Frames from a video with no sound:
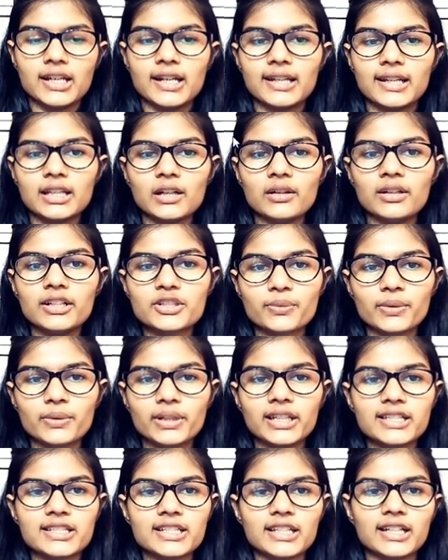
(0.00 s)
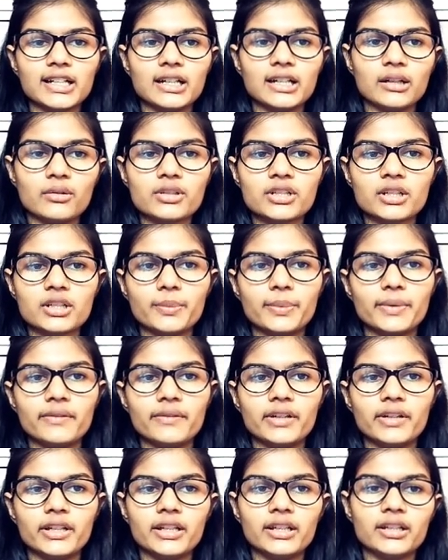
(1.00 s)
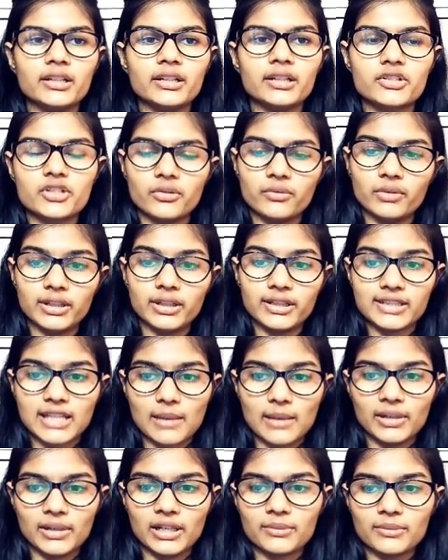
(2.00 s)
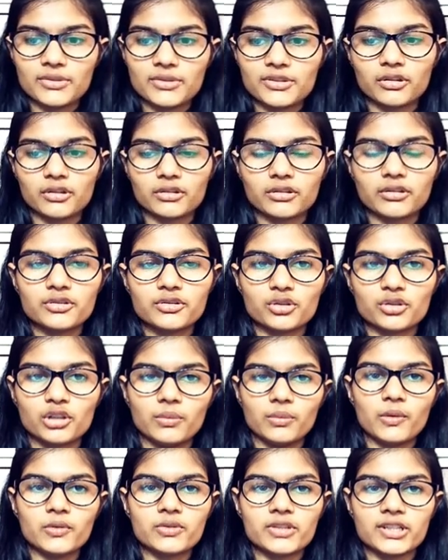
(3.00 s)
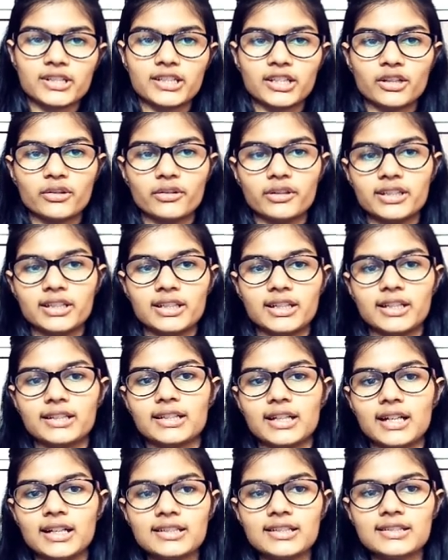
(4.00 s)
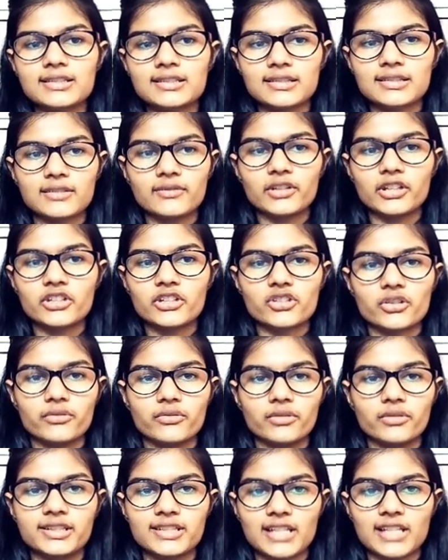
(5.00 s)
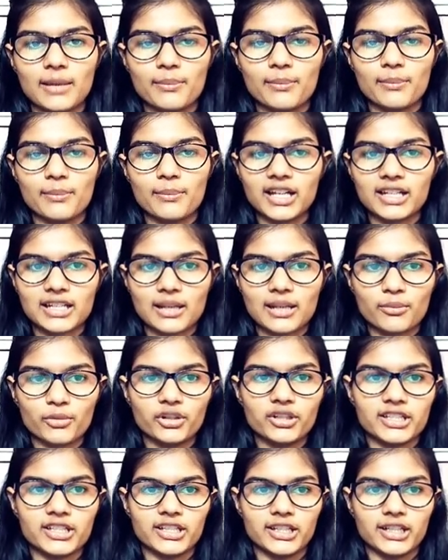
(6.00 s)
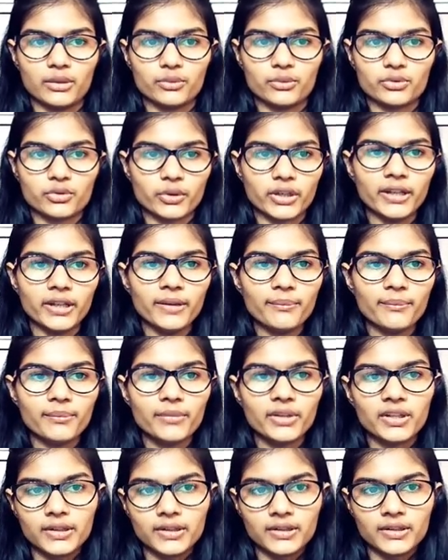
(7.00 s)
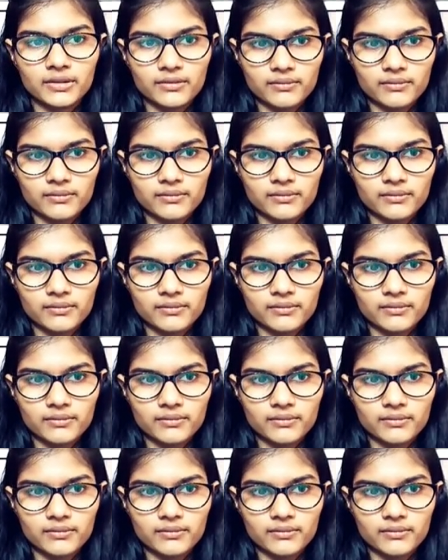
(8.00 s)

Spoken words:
out. Now, let's quickly take out a very general example. I'm just not going to solve out anything or anything like that. It's a very general example that I'm going to take out, okay?